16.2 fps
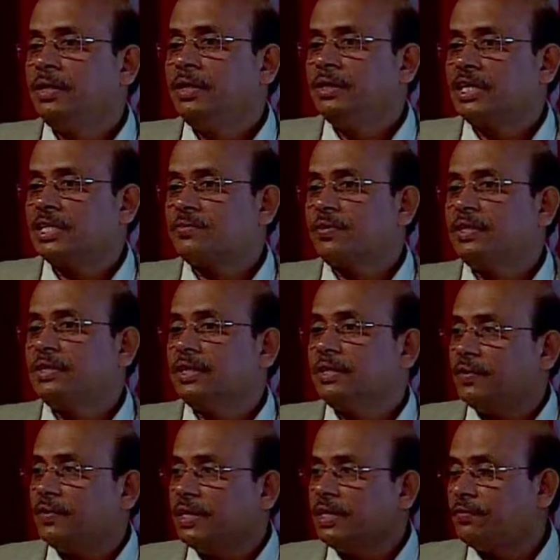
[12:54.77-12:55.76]
That is why in the
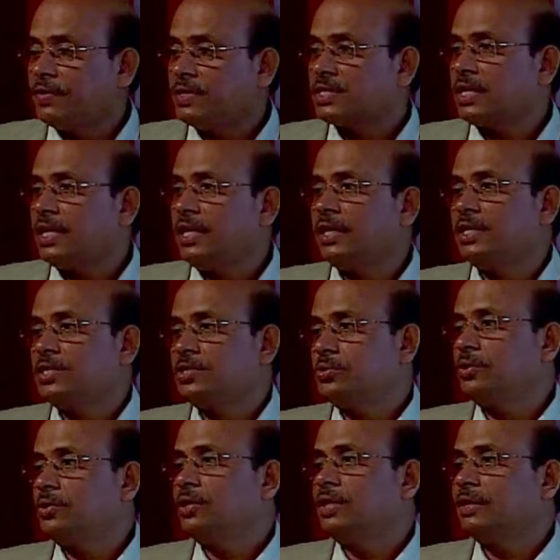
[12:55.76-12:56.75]
very first slide I showed